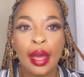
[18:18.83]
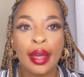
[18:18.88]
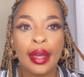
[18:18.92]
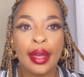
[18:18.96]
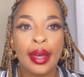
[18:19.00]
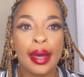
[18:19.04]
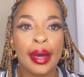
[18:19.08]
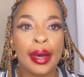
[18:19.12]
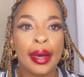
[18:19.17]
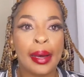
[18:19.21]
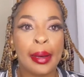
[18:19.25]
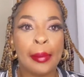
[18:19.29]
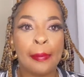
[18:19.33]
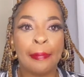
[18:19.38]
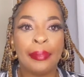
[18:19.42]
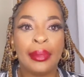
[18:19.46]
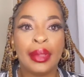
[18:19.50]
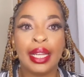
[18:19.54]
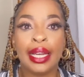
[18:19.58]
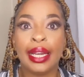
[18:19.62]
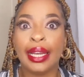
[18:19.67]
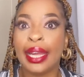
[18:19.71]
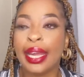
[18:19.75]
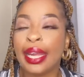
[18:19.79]

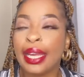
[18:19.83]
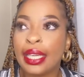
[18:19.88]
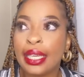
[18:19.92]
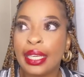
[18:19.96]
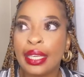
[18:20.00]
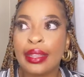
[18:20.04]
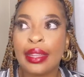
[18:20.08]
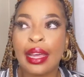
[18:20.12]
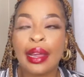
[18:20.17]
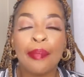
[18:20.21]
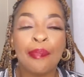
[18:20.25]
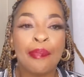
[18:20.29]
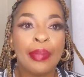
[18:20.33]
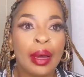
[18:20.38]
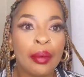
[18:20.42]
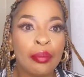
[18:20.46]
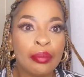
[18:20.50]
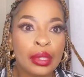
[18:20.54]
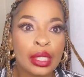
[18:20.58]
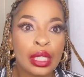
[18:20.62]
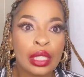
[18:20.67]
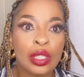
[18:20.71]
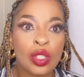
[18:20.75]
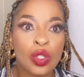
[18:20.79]
The lady that
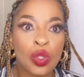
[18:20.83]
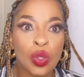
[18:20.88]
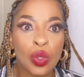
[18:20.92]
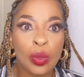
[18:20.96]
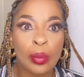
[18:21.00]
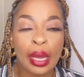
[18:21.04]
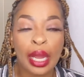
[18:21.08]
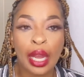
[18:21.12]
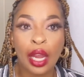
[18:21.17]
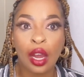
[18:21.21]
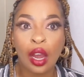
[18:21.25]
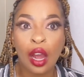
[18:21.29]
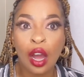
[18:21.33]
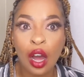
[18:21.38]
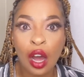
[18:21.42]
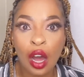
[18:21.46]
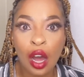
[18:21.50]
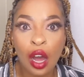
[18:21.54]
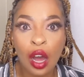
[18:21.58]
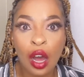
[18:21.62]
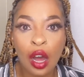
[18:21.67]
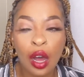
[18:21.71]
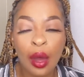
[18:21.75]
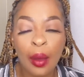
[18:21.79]
bumped into my
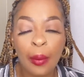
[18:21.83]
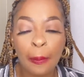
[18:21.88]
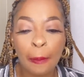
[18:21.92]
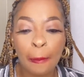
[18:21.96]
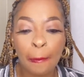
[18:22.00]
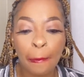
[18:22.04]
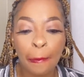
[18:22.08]
car